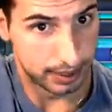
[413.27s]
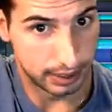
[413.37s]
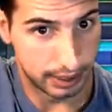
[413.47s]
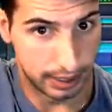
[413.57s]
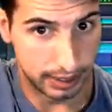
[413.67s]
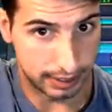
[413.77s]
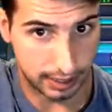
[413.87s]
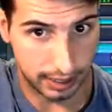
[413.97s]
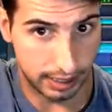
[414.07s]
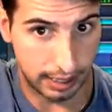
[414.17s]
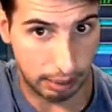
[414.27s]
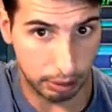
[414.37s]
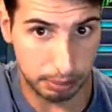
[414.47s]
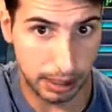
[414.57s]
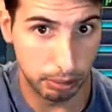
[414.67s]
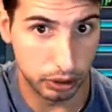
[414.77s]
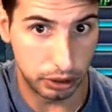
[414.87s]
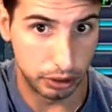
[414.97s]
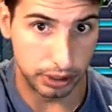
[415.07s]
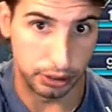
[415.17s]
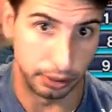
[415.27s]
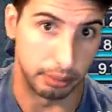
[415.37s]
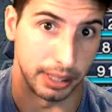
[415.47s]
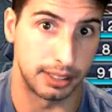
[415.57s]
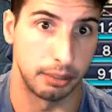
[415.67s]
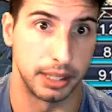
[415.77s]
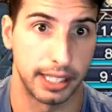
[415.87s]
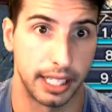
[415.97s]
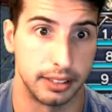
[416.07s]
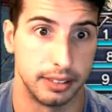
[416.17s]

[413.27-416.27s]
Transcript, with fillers: Because uh, I want to be able to use it during my summon again.